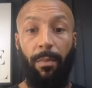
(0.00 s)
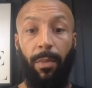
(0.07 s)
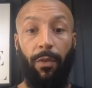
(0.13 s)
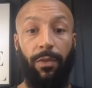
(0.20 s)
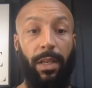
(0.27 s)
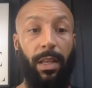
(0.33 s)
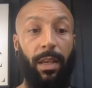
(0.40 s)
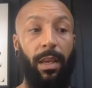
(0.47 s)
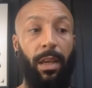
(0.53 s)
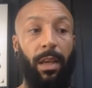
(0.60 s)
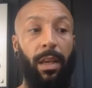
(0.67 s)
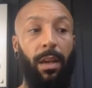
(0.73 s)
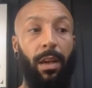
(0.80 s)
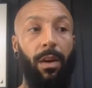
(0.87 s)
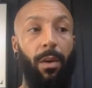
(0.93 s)
Obviously,
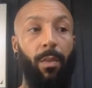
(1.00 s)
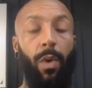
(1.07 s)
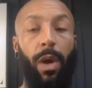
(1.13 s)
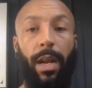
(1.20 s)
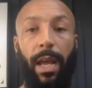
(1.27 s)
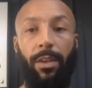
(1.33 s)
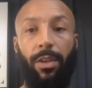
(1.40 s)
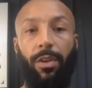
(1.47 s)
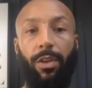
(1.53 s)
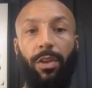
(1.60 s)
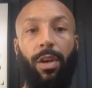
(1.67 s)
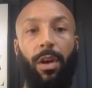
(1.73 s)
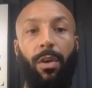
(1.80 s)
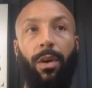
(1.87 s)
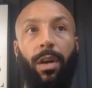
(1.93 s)
on one hand, you got
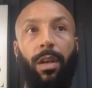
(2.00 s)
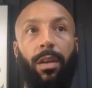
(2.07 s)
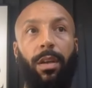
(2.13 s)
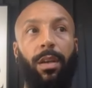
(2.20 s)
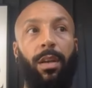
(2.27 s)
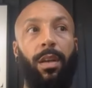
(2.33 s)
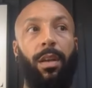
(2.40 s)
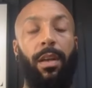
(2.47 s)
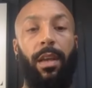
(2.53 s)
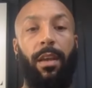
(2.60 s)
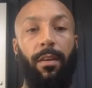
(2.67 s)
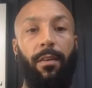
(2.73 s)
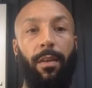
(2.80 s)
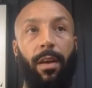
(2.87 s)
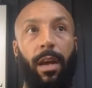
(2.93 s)
Charlton,
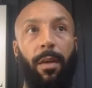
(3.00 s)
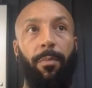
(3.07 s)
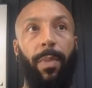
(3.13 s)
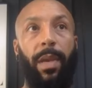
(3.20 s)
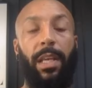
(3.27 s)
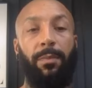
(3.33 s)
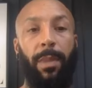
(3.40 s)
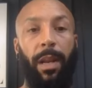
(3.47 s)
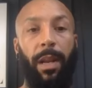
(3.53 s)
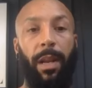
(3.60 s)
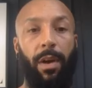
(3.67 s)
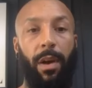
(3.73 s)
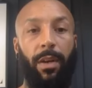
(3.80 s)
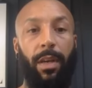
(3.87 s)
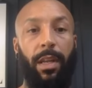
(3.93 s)
uh, biggest playoff
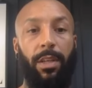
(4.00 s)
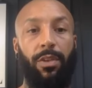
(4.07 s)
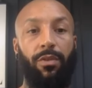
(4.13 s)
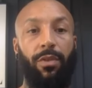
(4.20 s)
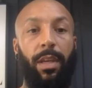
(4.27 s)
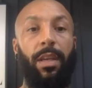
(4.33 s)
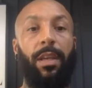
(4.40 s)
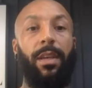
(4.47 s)
crowd in history.